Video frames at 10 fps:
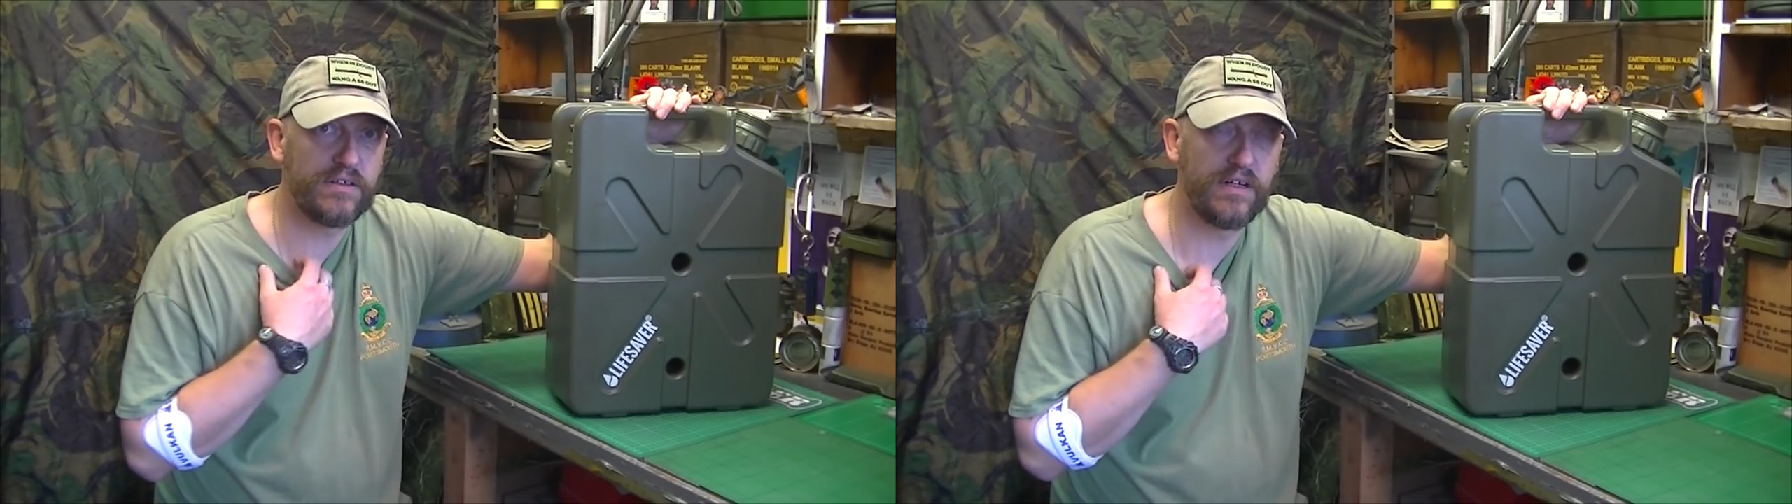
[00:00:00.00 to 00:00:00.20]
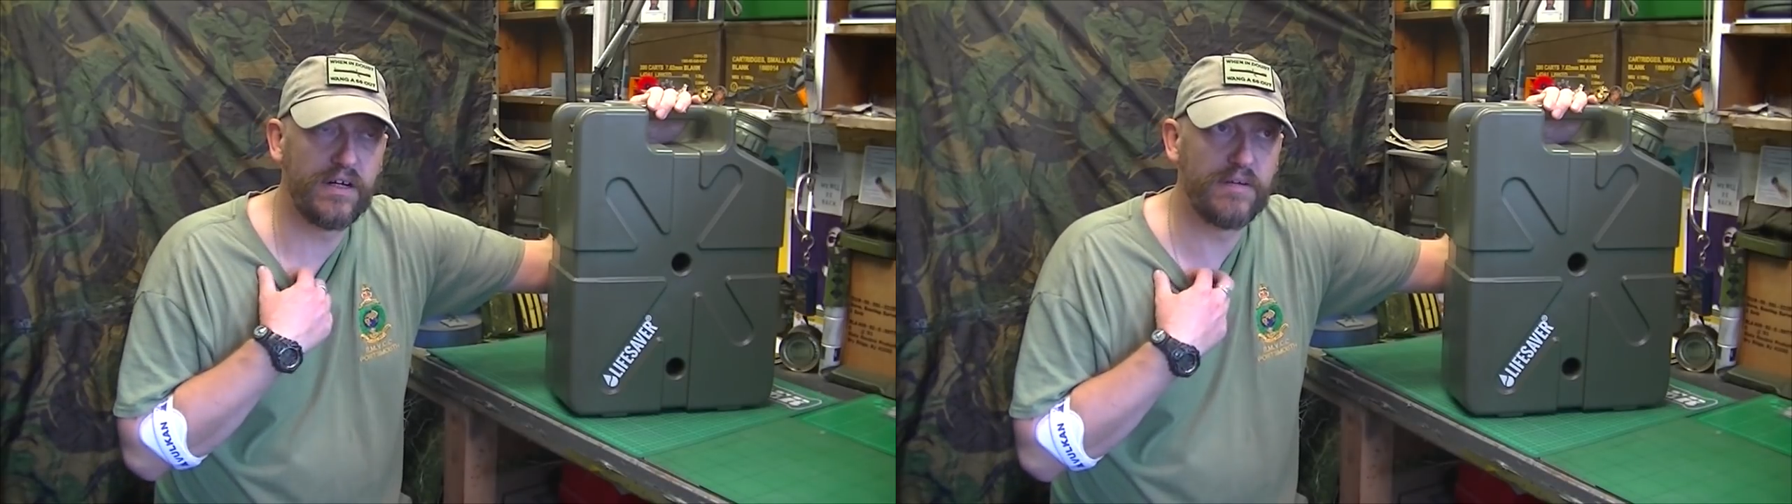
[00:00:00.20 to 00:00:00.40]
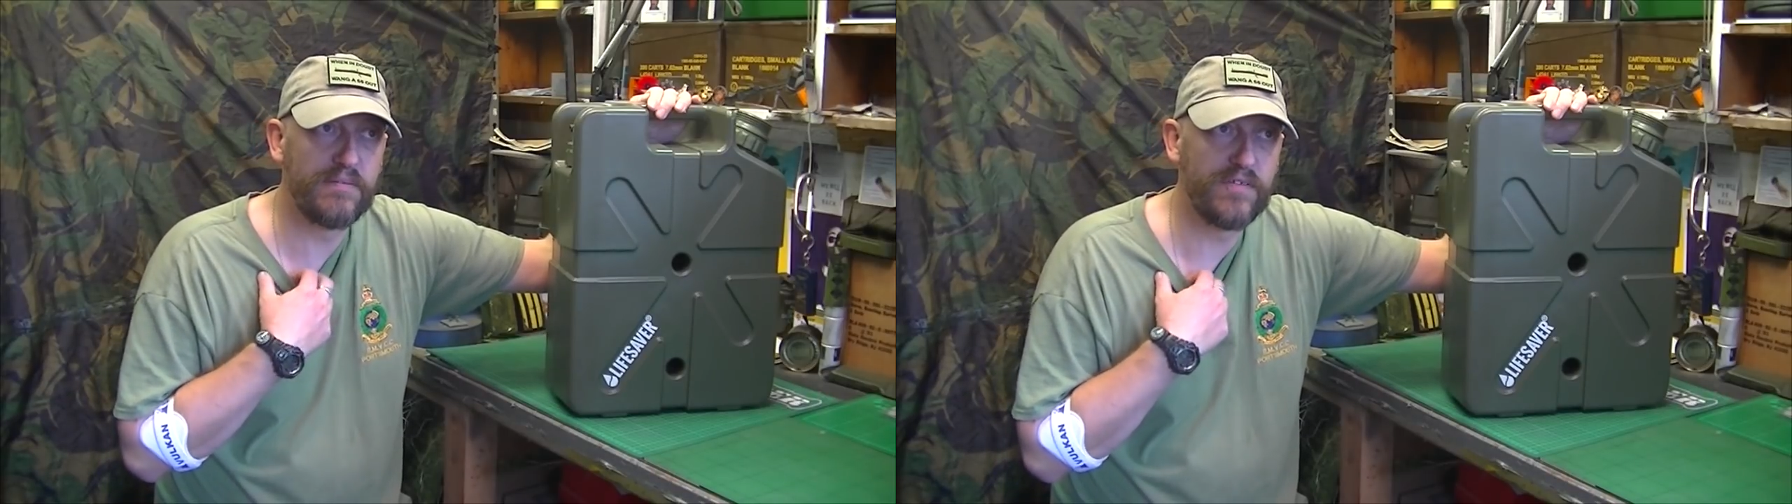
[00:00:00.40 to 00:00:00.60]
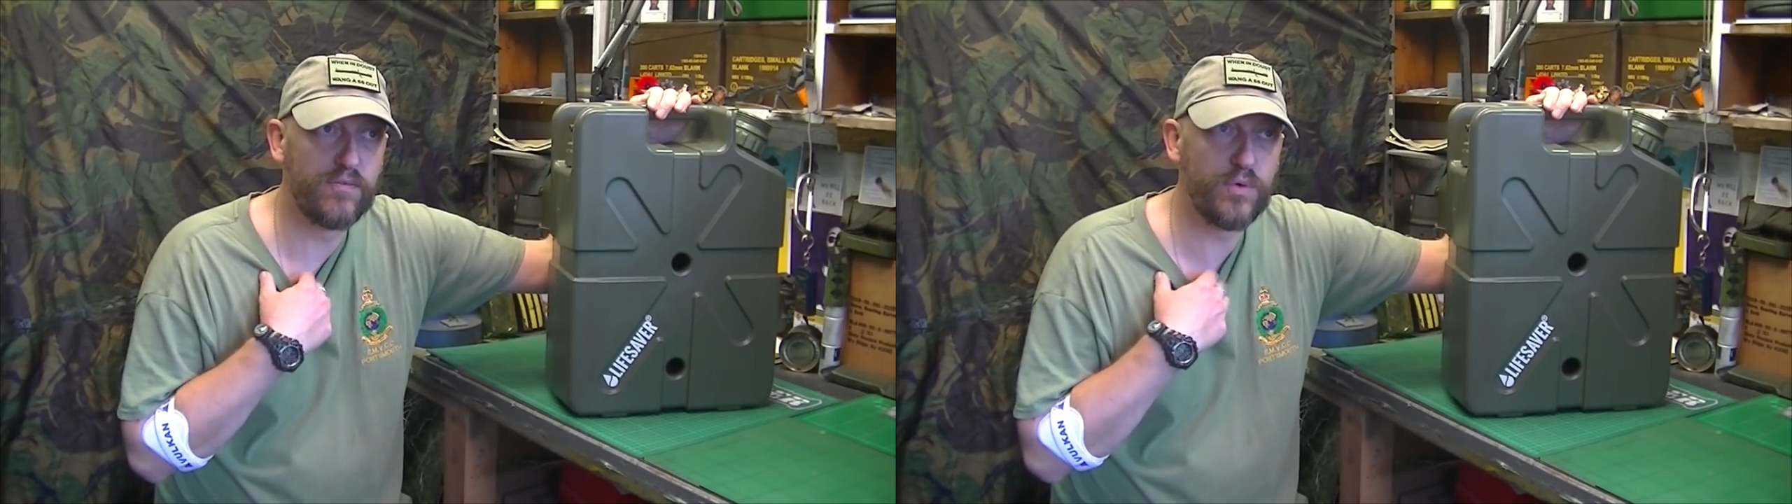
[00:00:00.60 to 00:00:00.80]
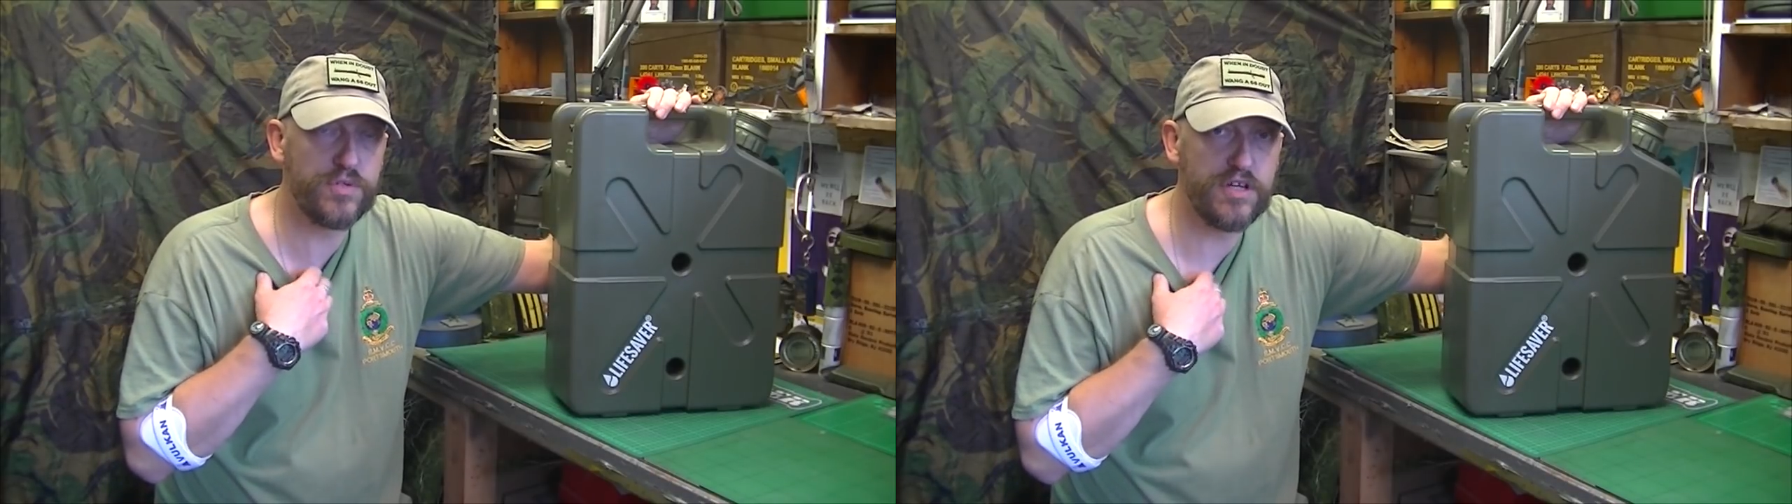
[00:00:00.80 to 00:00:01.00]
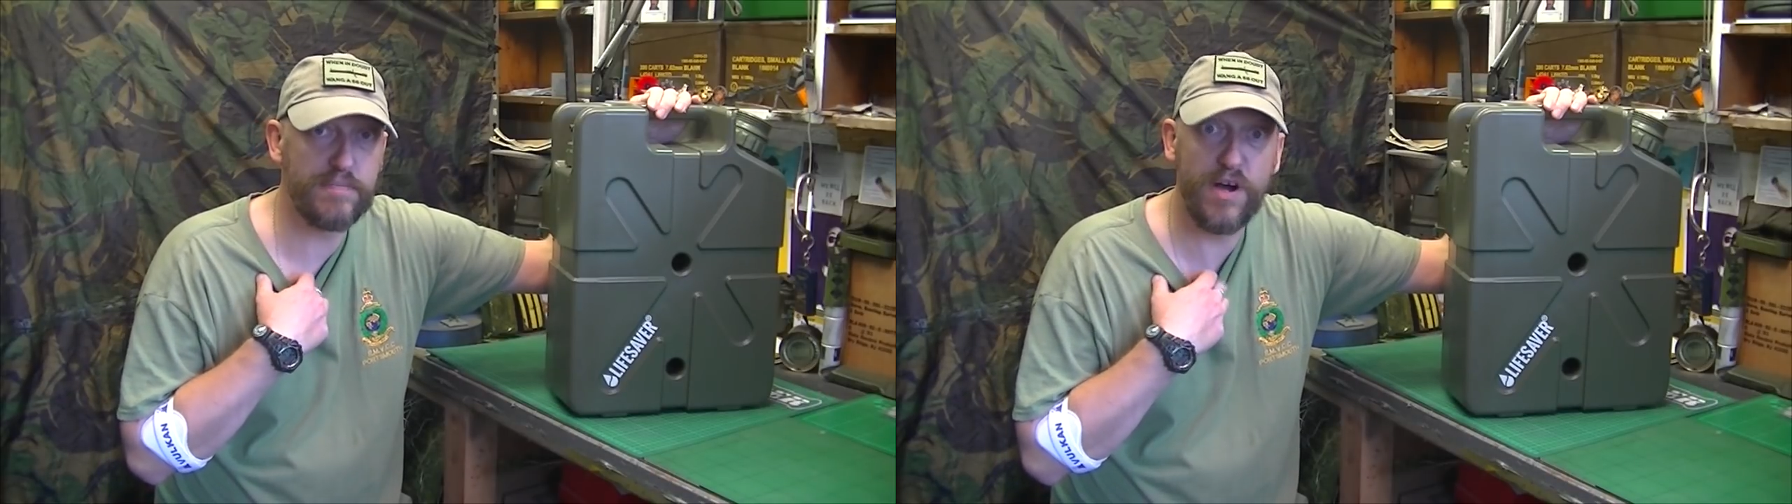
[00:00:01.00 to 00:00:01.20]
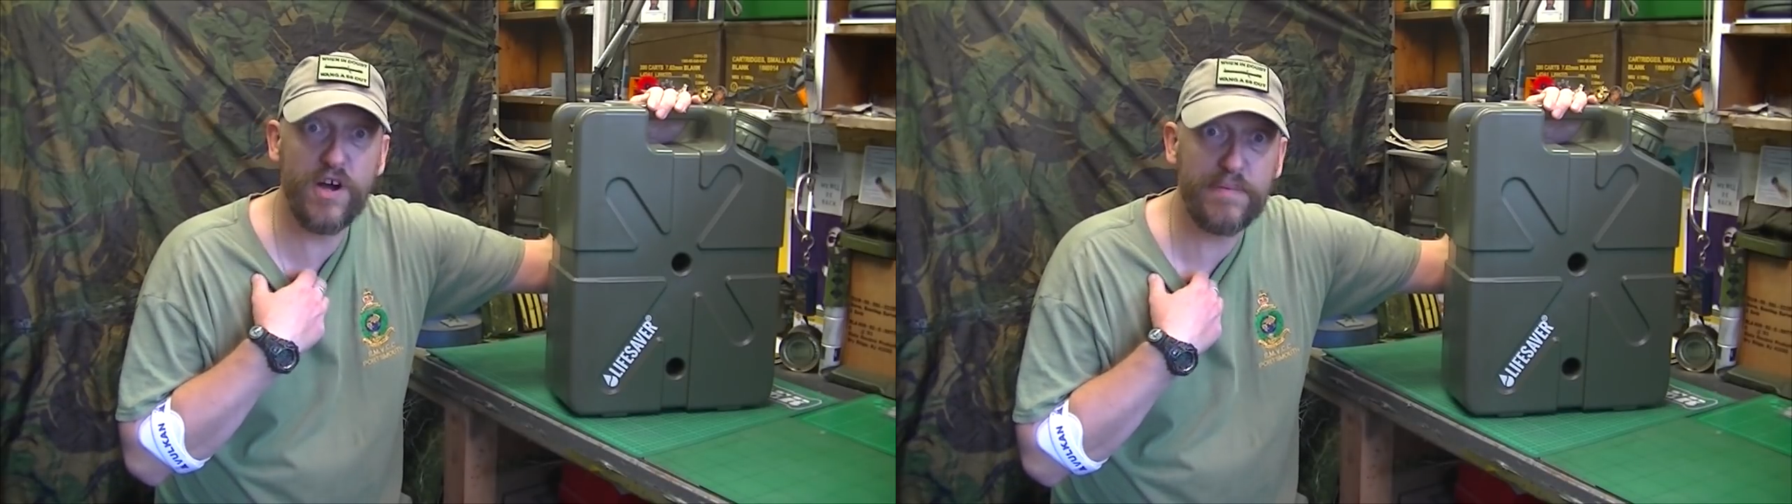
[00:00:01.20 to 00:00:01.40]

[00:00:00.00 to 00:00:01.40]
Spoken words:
of water per